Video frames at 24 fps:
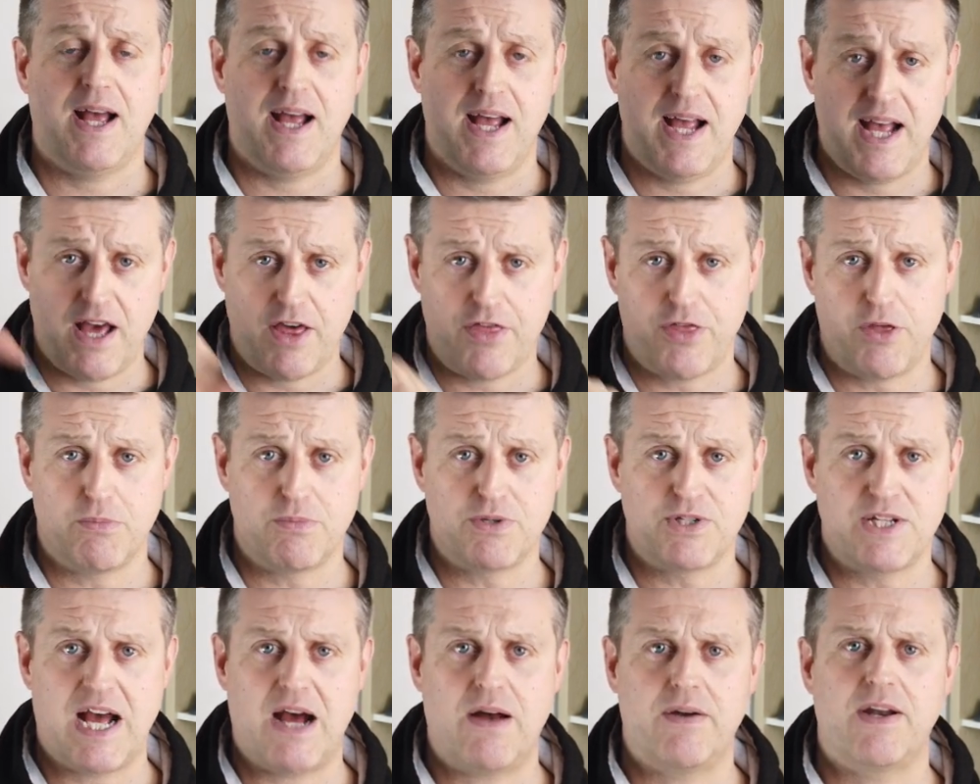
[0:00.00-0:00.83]
Hit a
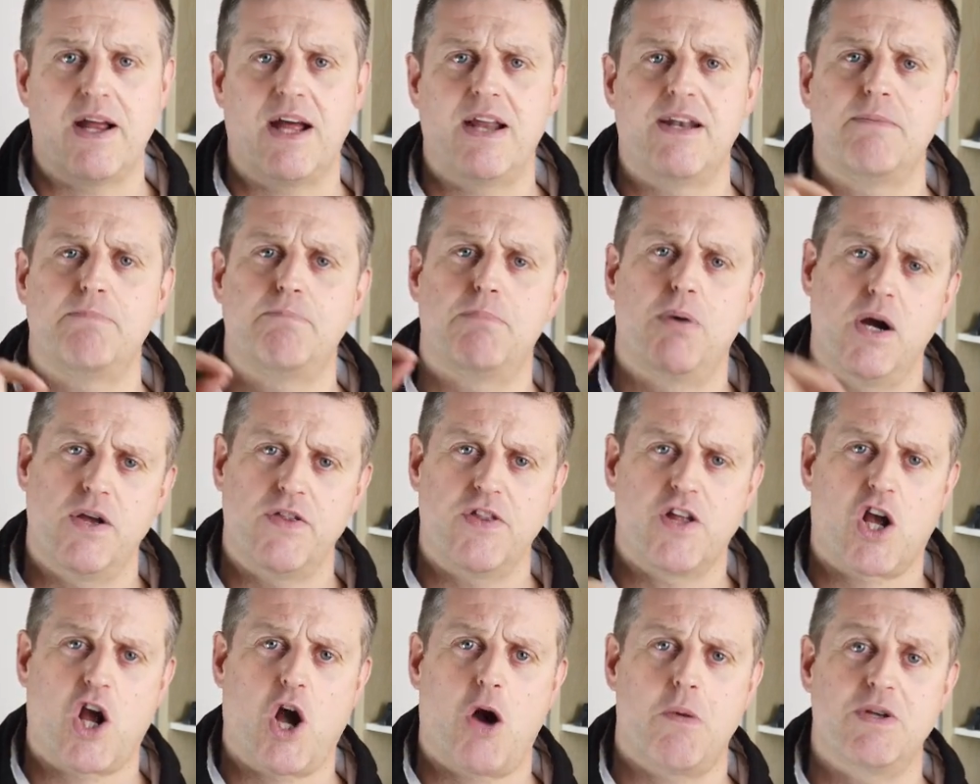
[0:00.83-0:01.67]
thumbs down and put in
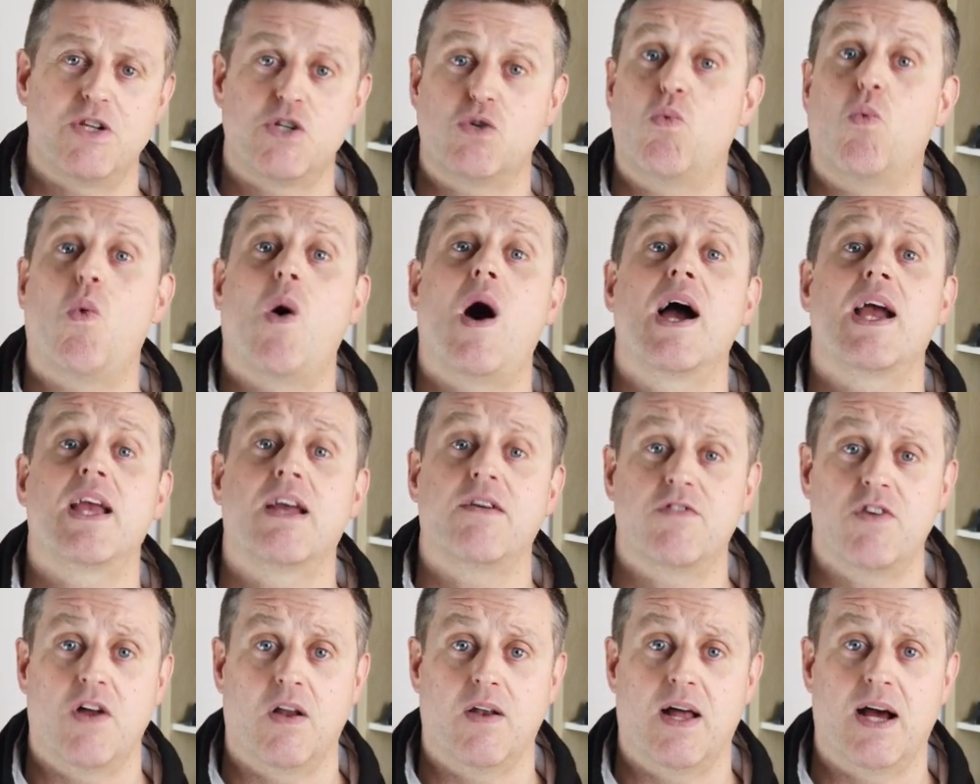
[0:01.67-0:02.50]
the comments why
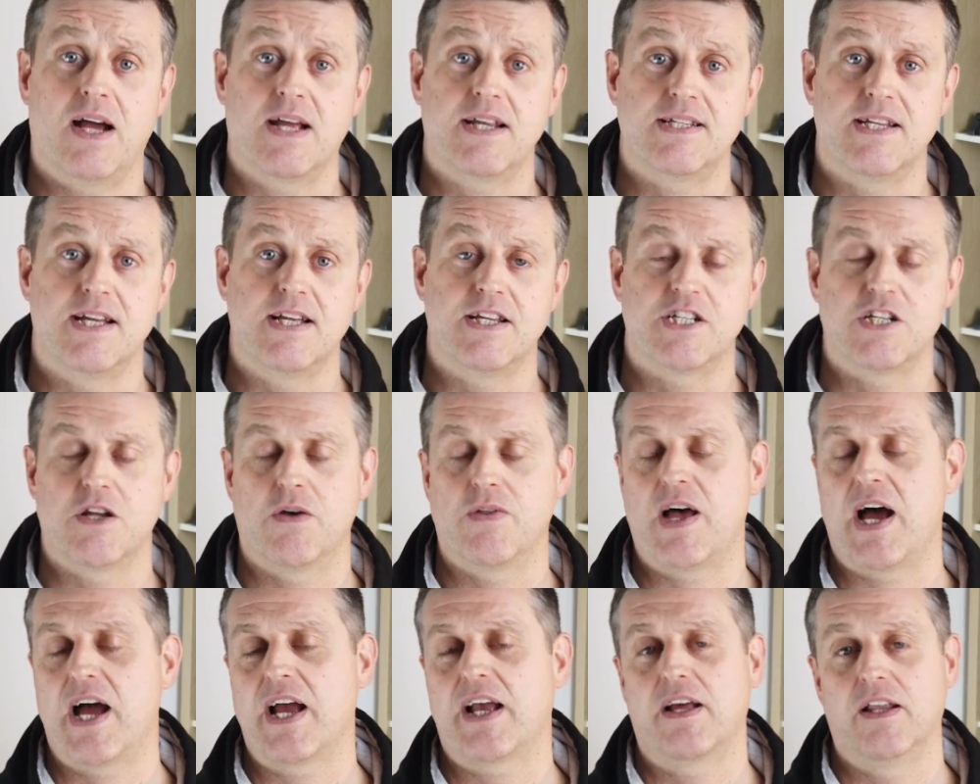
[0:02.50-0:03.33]
you've not liked it, so
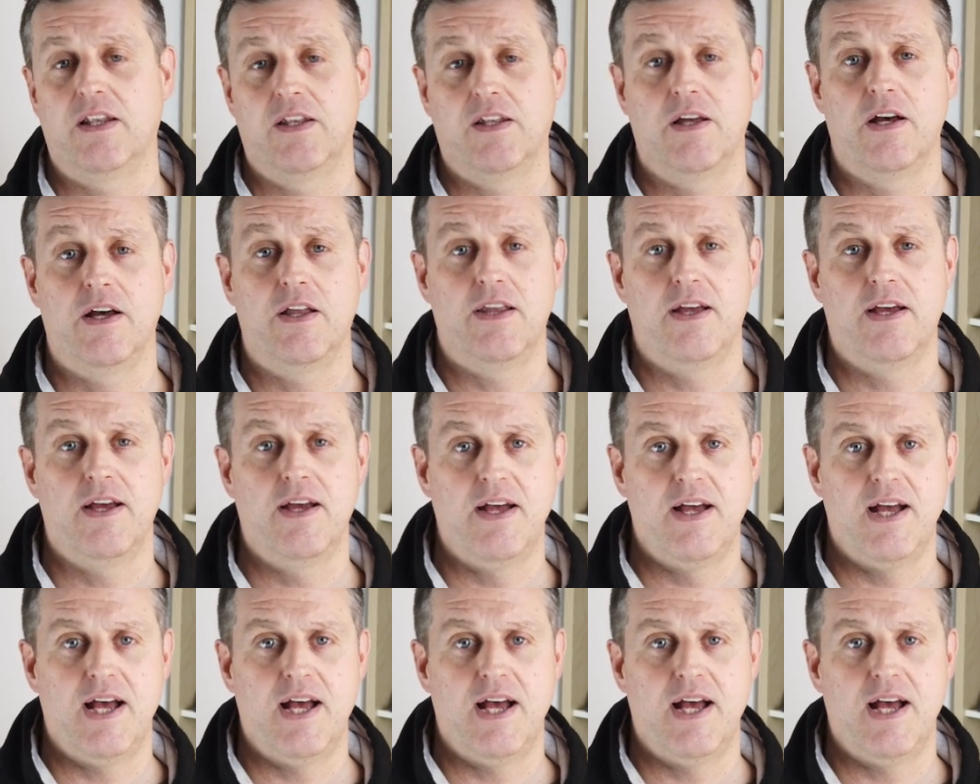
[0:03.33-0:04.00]
that I can learn